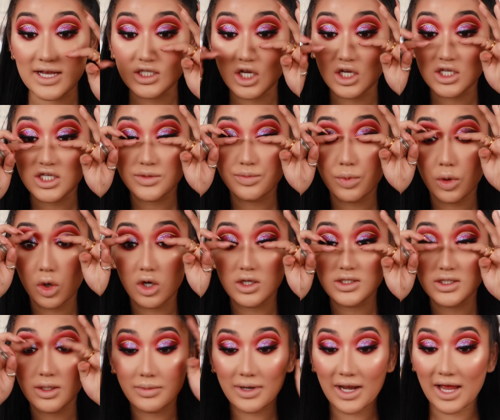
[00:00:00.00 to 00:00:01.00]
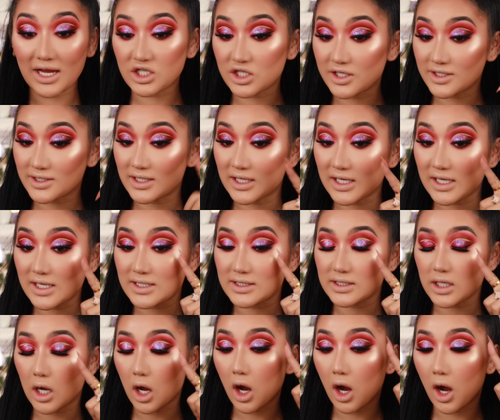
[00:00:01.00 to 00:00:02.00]
so I just put on some lashes. These
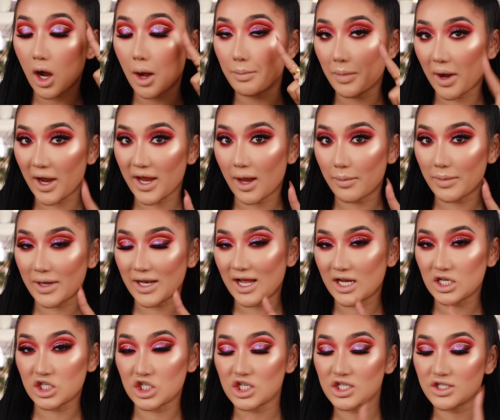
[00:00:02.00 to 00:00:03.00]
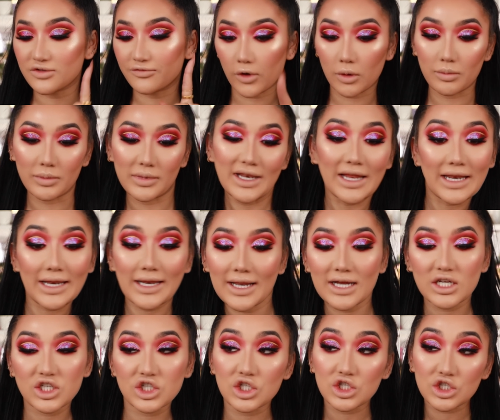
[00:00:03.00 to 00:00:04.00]
are Miami lashes from Lily
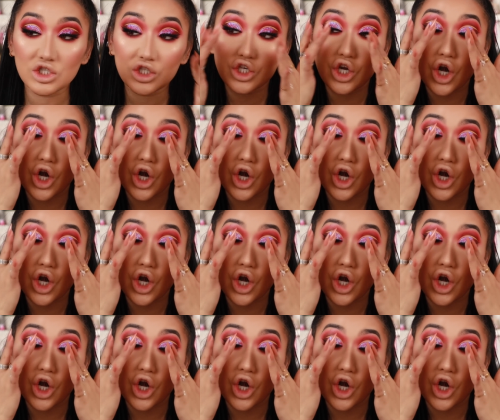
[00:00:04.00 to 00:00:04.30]
Lashes.